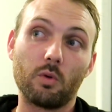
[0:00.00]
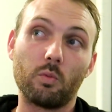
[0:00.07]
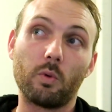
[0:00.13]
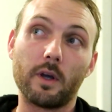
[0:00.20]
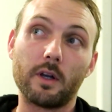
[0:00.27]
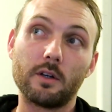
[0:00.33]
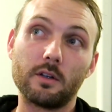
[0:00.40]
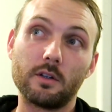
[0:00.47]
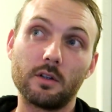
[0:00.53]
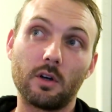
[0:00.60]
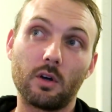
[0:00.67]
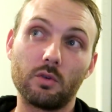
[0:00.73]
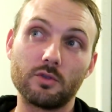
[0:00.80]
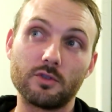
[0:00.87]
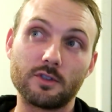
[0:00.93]
when
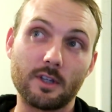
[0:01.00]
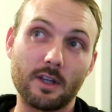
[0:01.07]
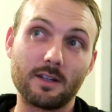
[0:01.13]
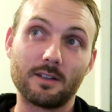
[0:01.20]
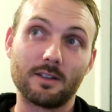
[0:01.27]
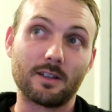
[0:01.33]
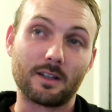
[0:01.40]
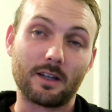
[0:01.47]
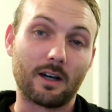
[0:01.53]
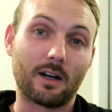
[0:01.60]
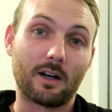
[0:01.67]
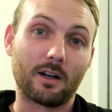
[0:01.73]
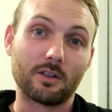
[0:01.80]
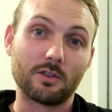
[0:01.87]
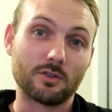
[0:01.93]
I was sending the
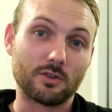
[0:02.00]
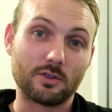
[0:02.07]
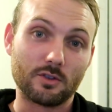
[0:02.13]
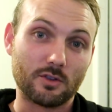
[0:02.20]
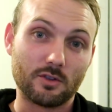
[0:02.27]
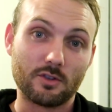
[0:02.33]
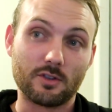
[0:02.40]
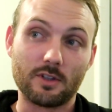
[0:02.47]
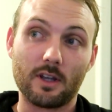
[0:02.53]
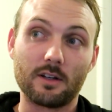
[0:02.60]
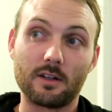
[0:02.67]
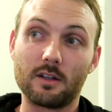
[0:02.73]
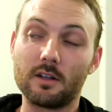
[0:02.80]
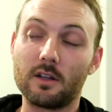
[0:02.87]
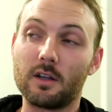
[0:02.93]
car, because you just
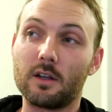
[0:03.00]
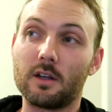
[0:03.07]
send it,